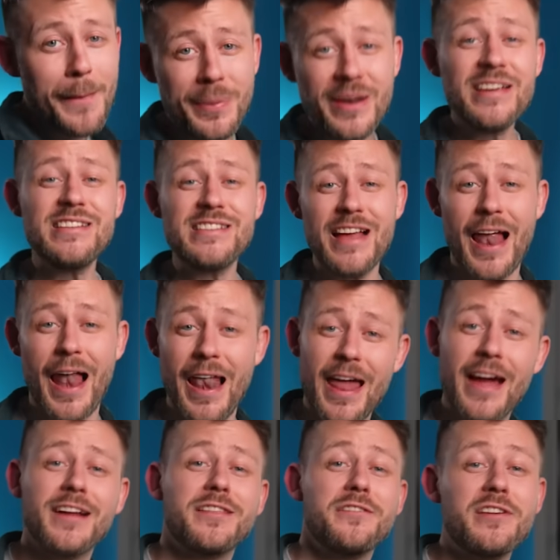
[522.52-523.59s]
please
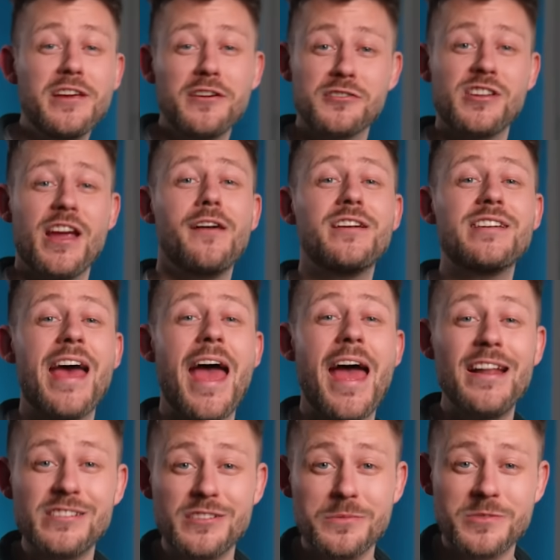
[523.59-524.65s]
like the video, share it
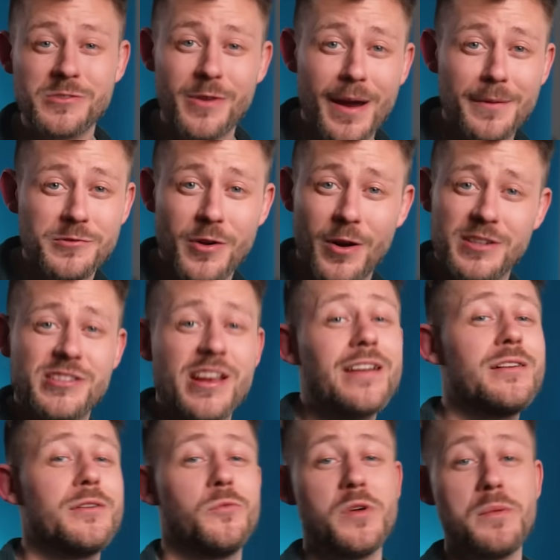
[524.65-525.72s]
and subscribe to our
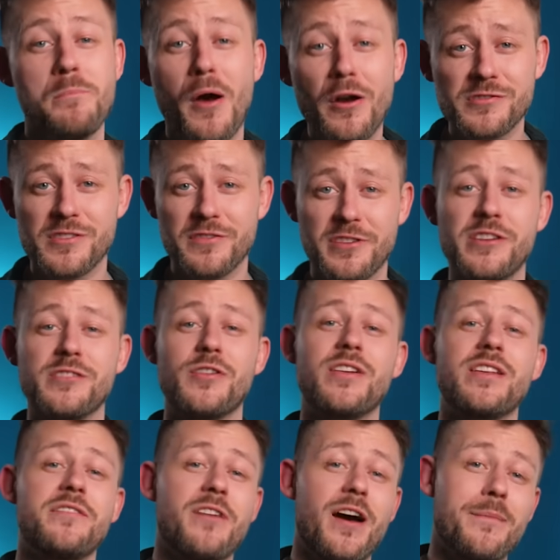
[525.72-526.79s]
channel. We post new videos on
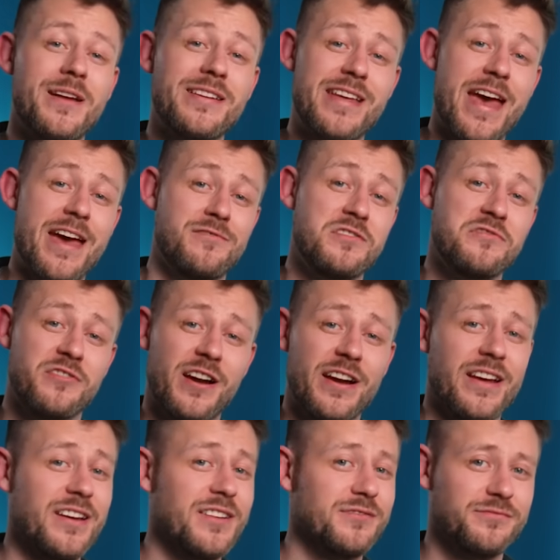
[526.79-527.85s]
the environment every
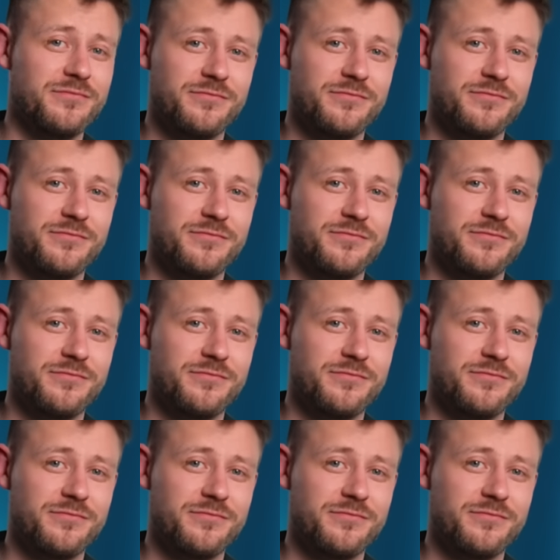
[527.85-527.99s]
Friday.